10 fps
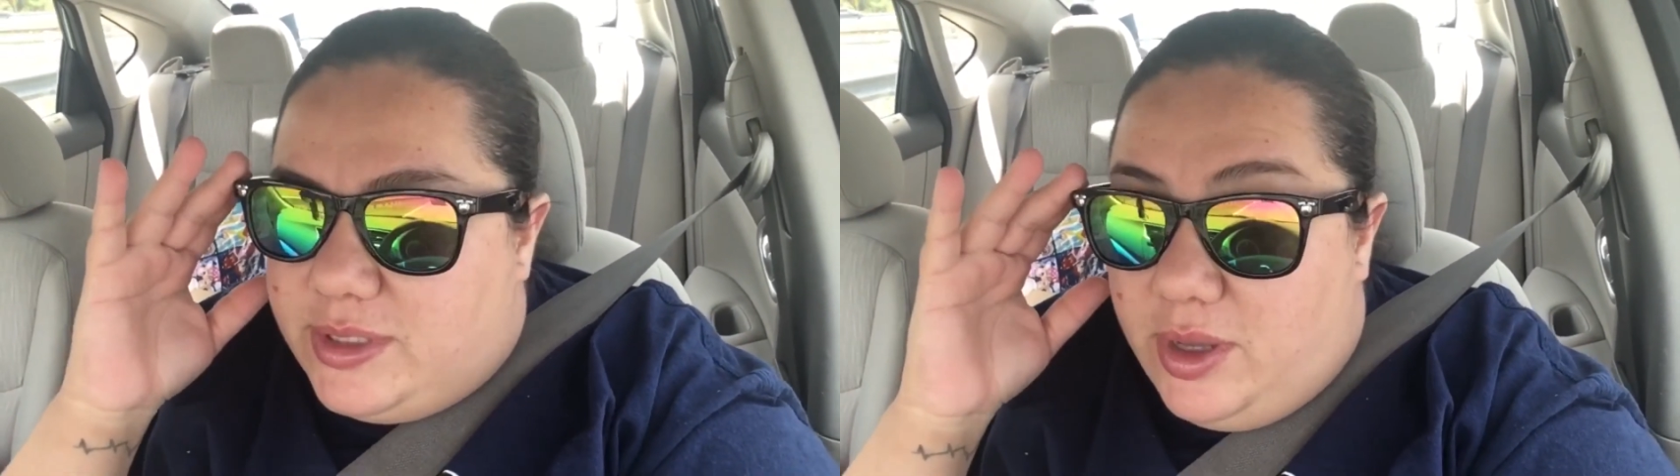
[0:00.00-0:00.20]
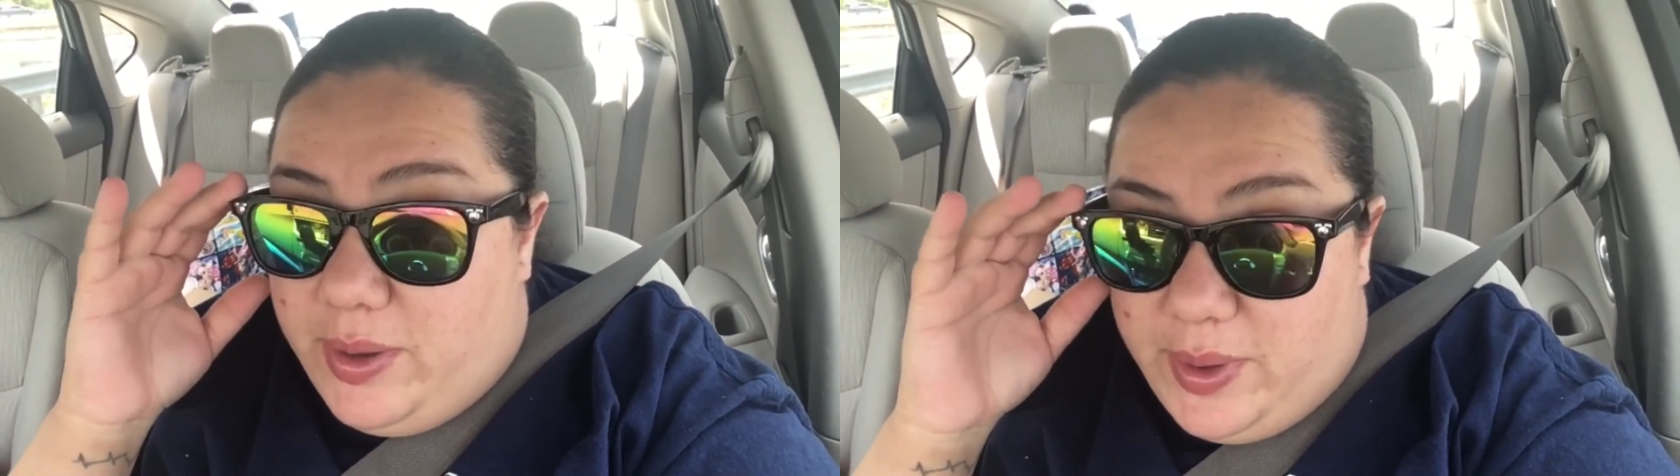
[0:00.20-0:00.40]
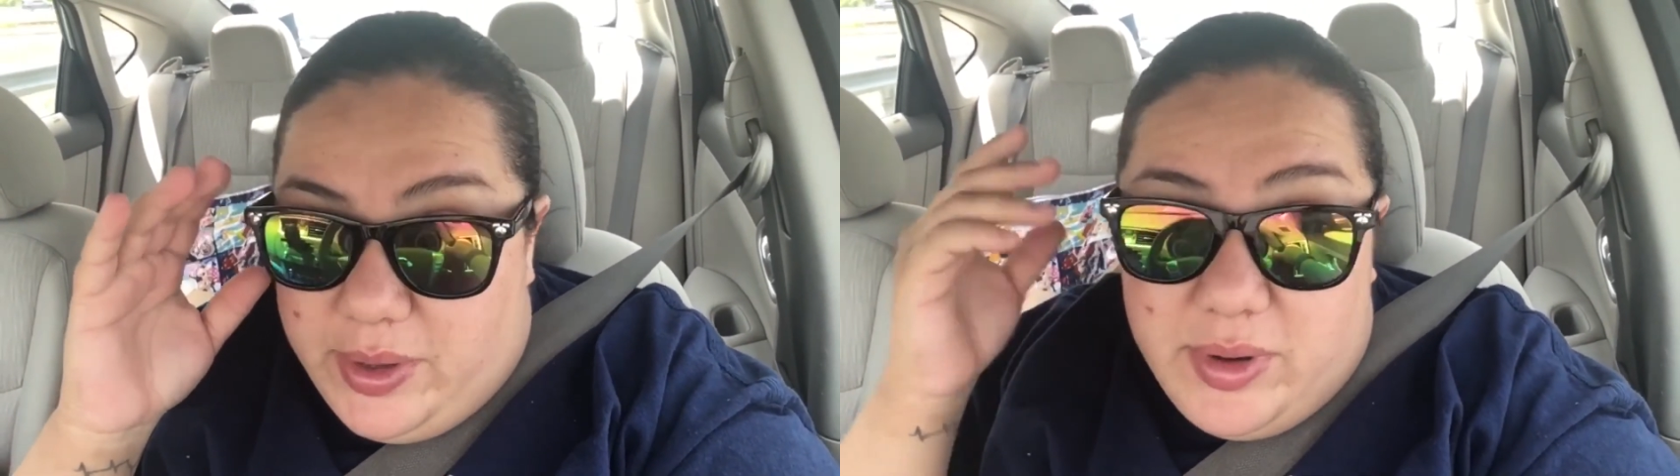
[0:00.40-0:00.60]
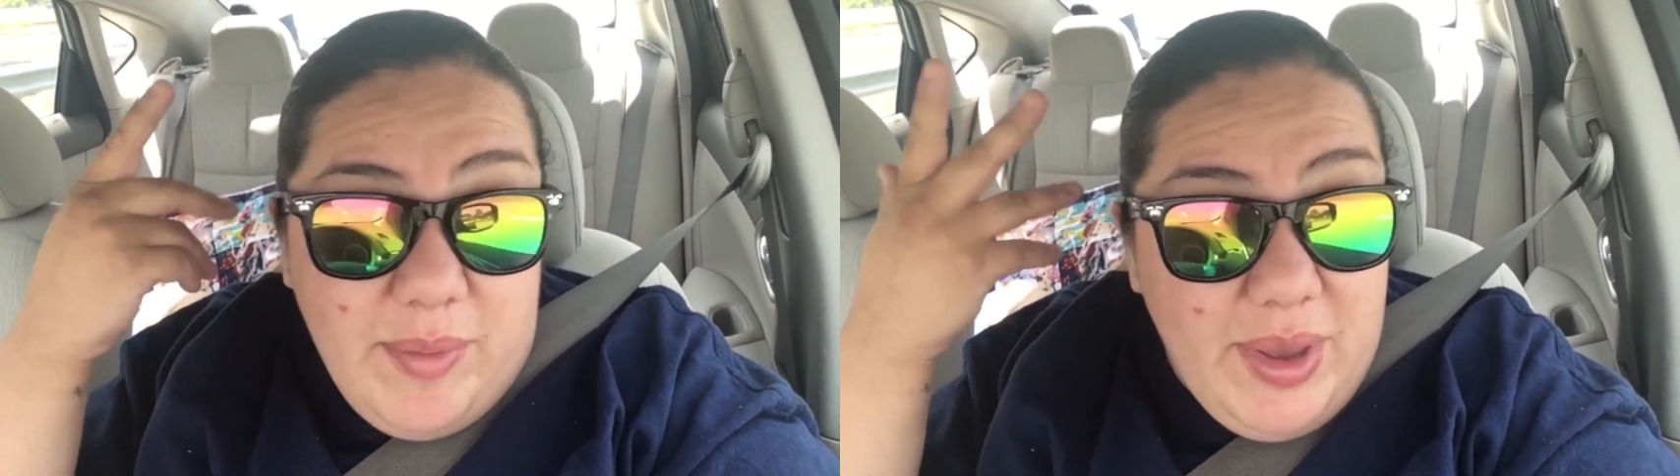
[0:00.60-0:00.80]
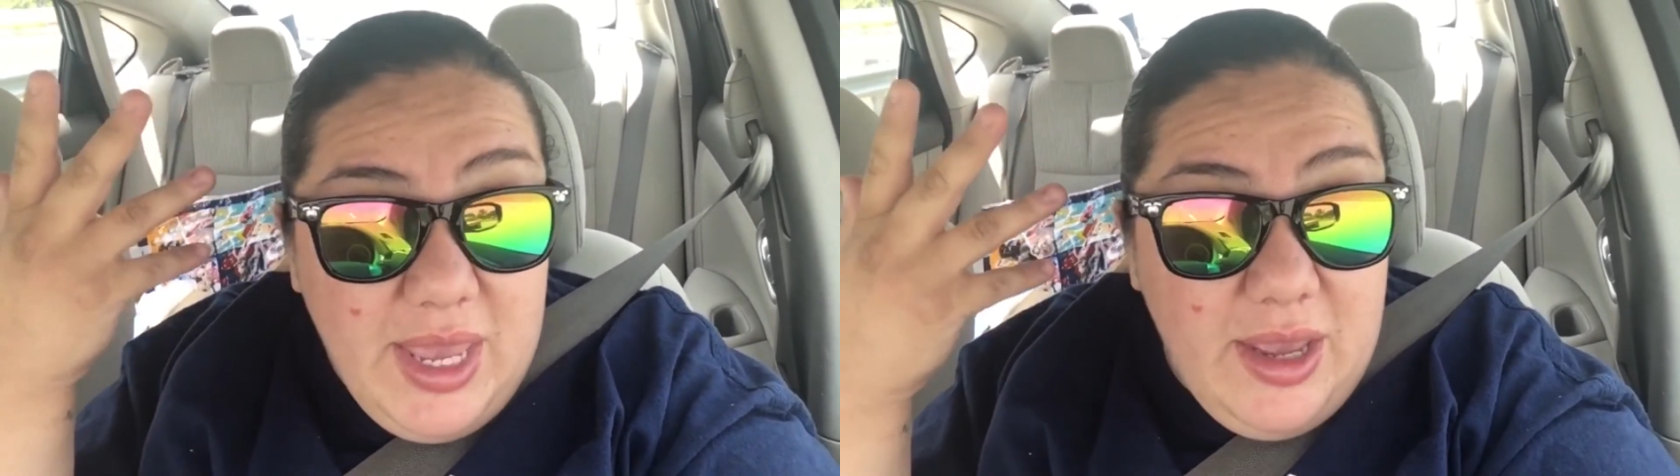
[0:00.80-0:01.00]
so I don't
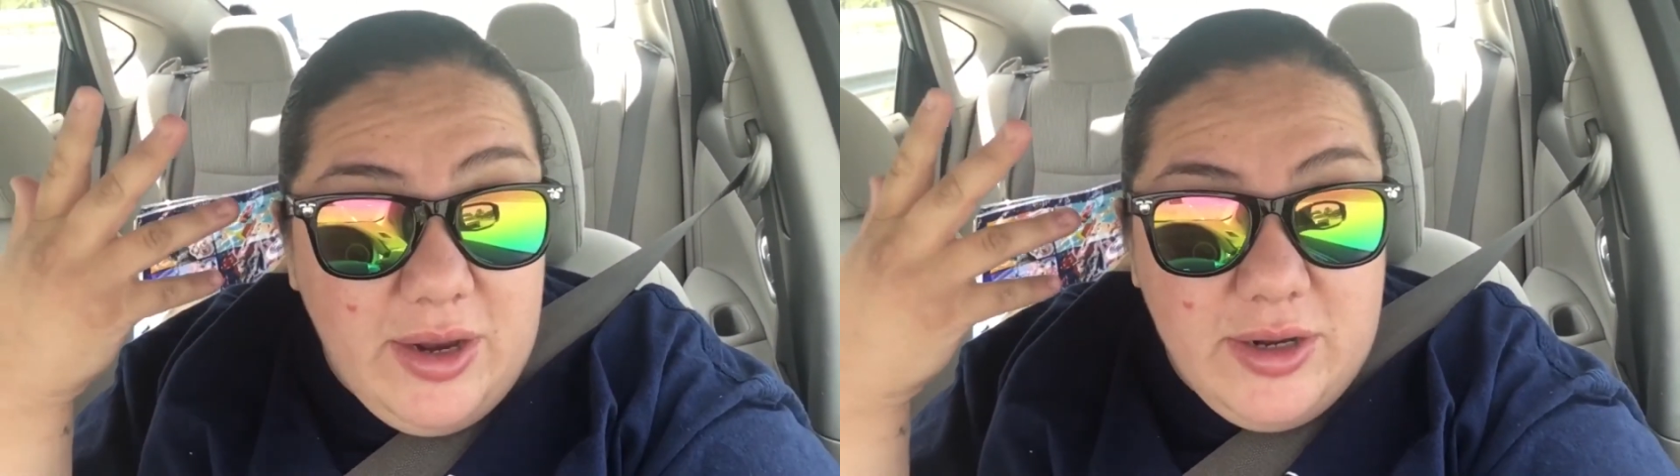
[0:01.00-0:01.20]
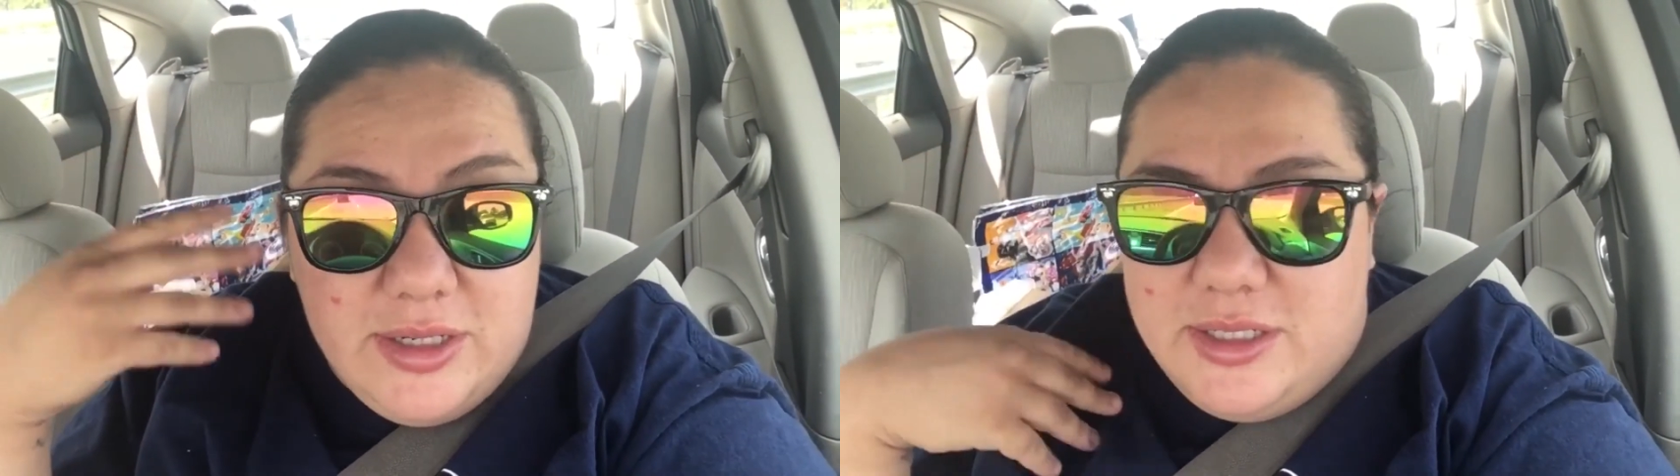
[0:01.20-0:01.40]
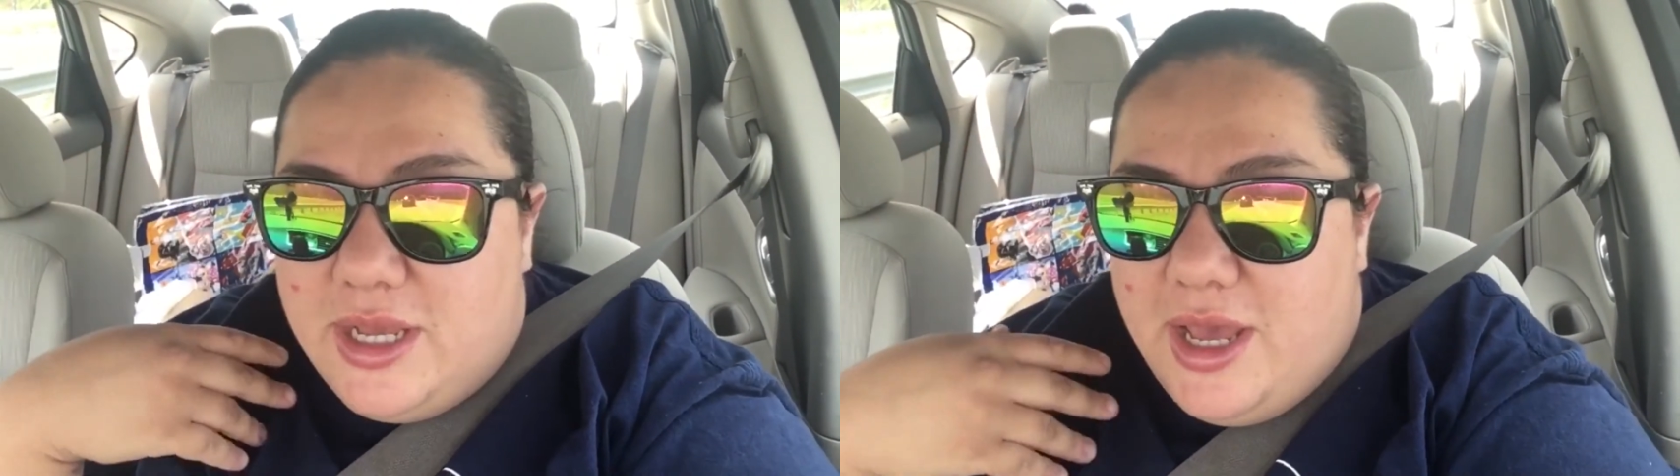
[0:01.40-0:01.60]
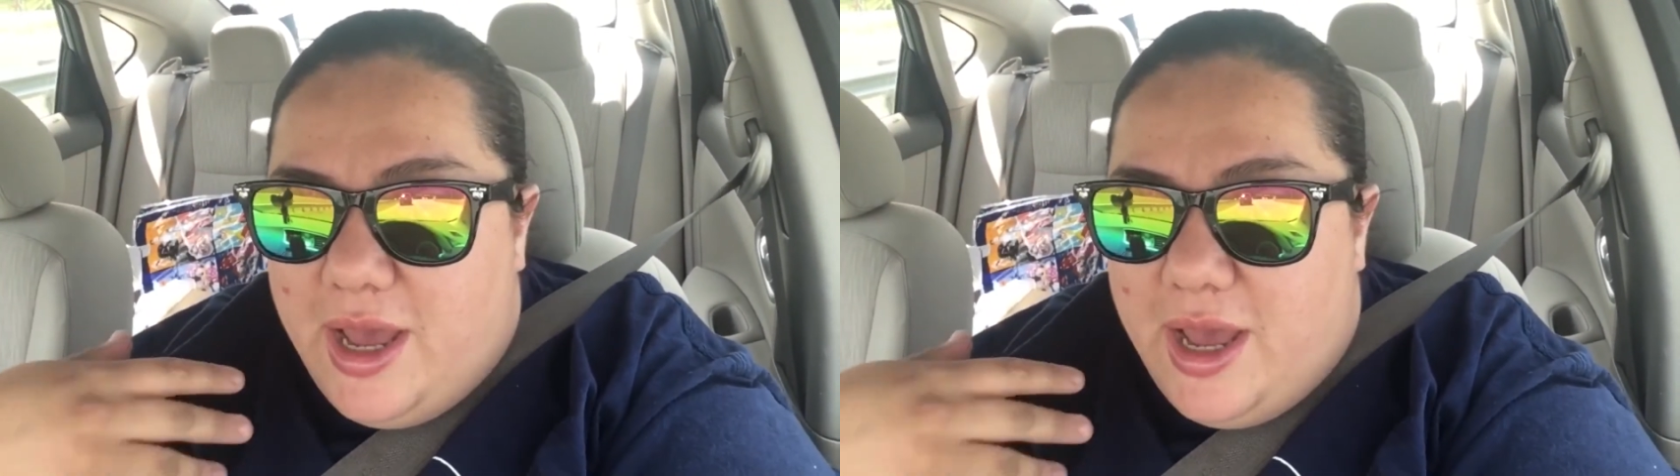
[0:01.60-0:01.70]
have my ears.